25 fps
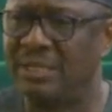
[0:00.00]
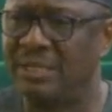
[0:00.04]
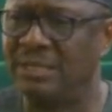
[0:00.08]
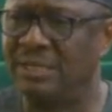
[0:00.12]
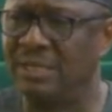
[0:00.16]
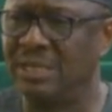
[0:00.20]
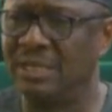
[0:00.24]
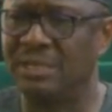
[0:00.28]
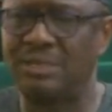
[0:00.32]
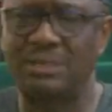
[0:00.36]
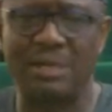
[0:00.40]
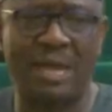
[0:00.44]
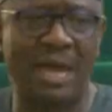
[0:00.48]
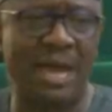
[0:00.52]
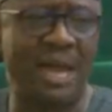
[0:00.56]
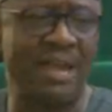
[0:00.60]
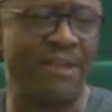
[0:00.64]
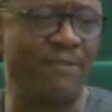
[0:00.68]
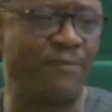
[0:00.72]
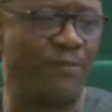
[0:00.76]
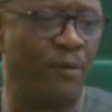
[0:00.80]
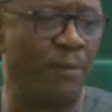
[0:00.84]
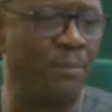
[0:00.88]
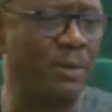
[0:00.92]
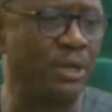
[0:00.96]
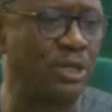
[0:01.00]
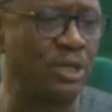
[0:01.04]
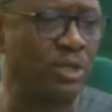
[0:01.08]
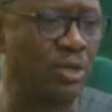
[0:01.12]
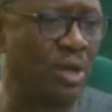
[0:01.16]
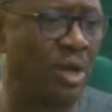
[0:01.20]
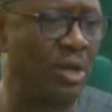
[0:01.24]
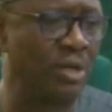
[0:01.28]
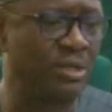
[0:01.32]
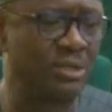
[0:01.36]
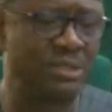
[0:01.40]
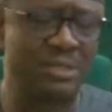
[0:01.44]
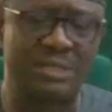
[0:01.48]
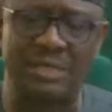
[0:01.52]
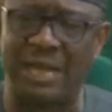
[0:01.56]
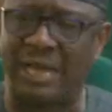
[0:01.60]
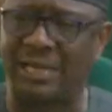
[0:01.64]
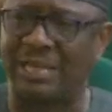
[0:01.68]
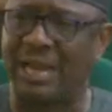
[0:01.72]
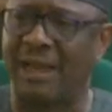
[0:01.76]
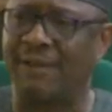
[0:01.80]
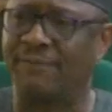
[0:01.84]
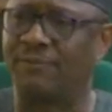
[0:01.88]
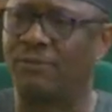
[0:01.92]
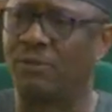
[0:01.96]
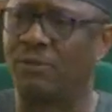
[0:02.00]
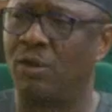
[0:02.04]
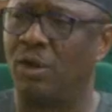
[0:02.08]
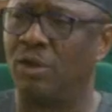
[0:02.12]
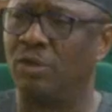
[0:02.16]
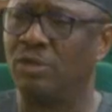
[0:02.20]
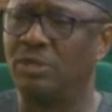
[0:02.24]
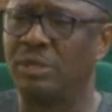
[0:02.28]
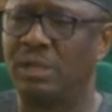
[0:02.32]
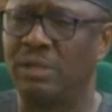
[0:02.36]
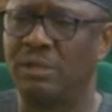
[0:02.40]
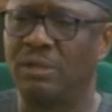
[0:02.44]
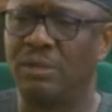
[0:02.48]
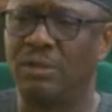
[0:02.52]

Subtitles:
These are informations that have gone